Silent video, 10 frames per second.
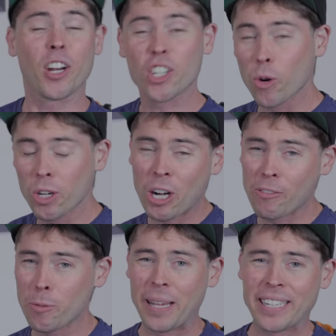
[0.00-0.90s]
On a shorter
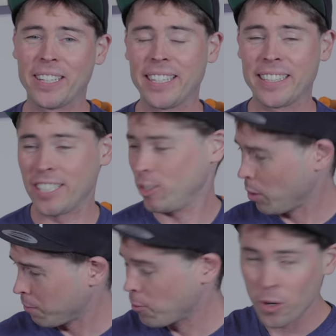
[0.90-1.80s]
travel bike like this,
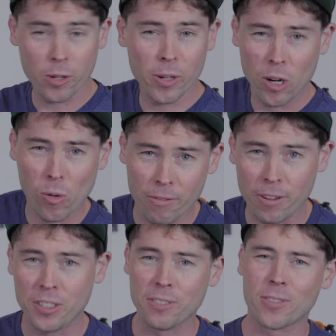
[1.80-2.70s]
140 rear,
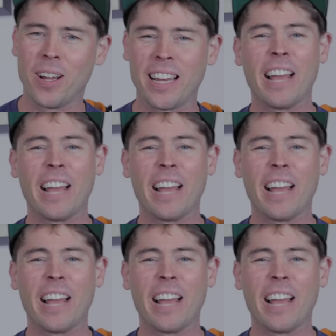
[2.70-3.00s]
150 front,